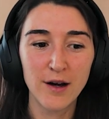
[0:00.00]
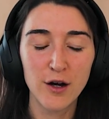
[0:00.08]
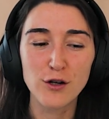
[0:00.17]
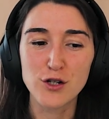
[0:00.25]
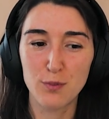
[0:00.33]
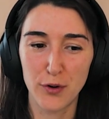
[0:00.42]

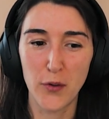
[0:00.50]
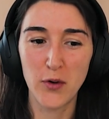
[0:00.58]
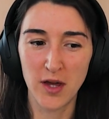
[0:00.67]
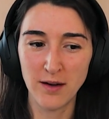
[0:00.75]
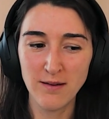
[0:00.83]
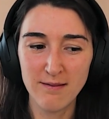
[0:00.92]

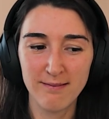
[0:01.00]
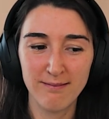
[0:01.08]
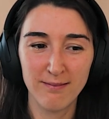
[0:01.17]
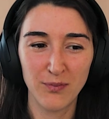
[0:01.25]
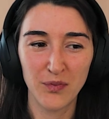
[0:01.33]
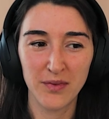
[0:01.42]
Gesproken?
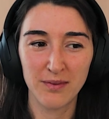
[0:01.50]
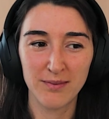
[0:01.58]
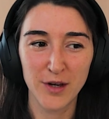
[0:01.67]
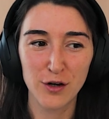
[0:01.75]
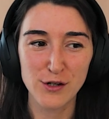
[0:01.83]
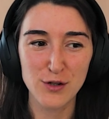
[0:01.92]

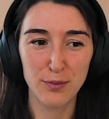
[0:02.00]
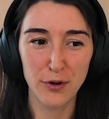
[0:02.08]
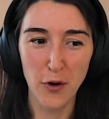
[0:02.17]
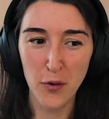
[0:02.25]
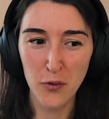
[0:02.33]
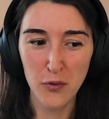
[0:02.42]

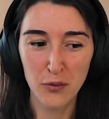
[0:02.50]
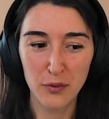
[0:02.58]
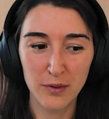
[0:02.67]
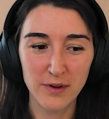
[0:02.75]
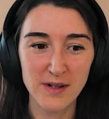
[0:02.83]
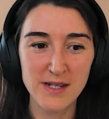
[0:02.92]
Gespro?
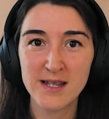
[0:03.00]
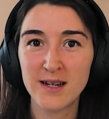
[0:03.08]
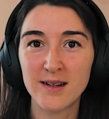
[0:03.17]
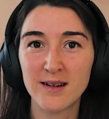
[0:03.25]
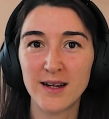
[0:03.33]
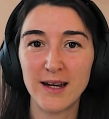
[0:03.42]
Is
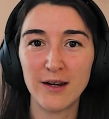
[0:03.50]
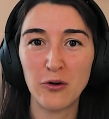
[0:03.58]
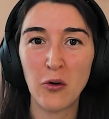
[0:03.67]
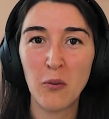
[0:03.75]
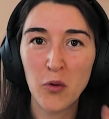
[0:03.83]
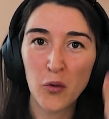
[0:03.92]
that a
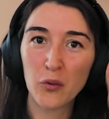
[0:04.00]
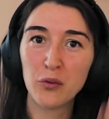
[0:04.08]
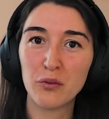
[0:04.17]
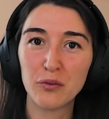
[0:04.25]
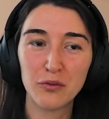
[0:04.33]
normal